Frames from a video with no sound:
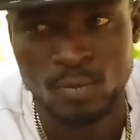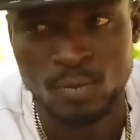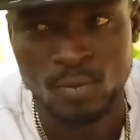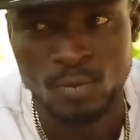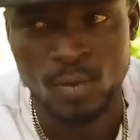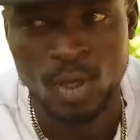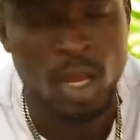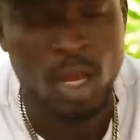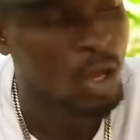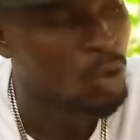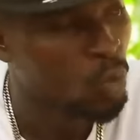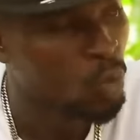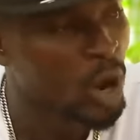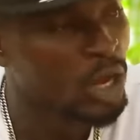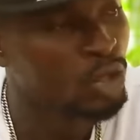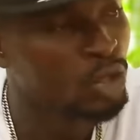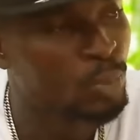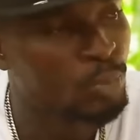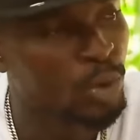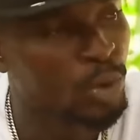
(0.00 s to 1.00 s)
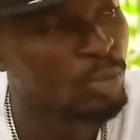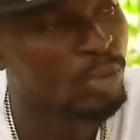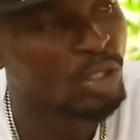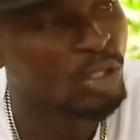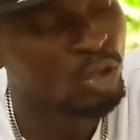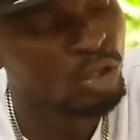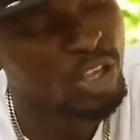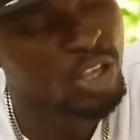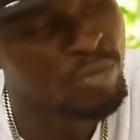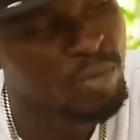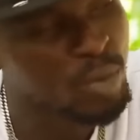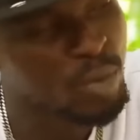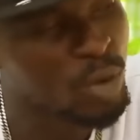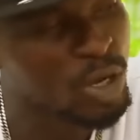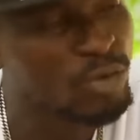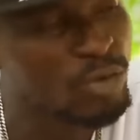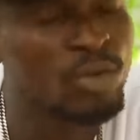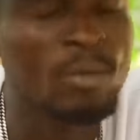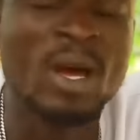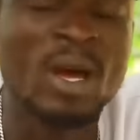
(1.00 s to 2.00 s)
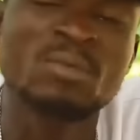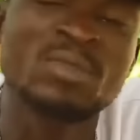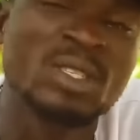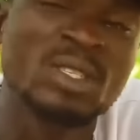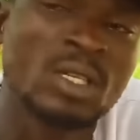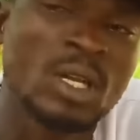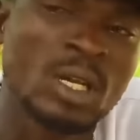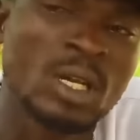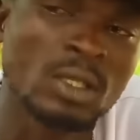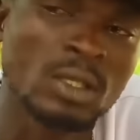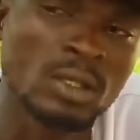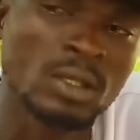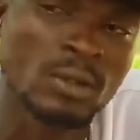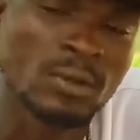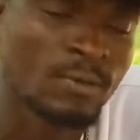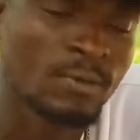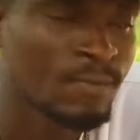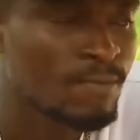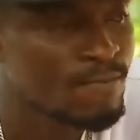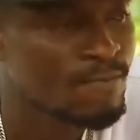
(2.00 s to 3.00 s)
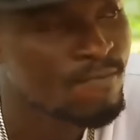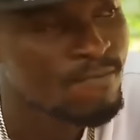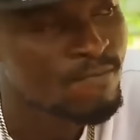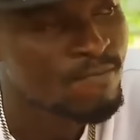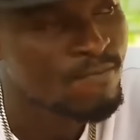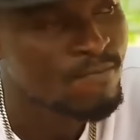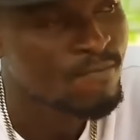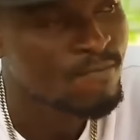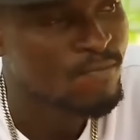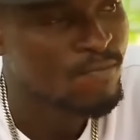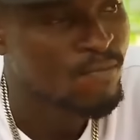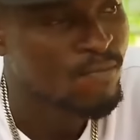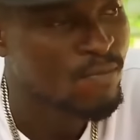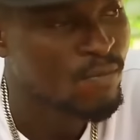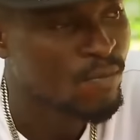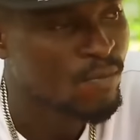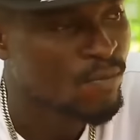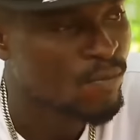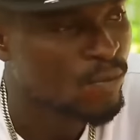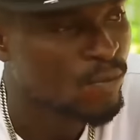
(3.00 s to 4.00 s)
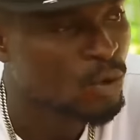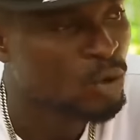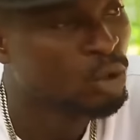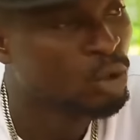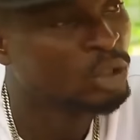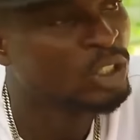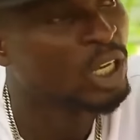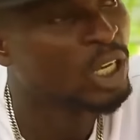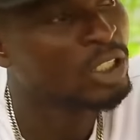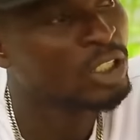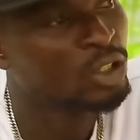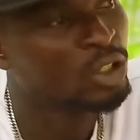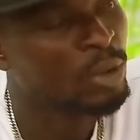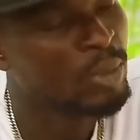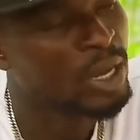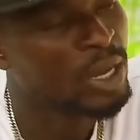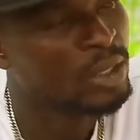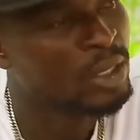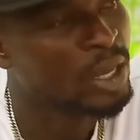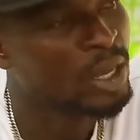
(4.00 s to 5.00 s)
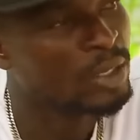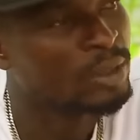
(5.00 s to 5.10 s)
when you promised to give me money for my business, who changed your mind then?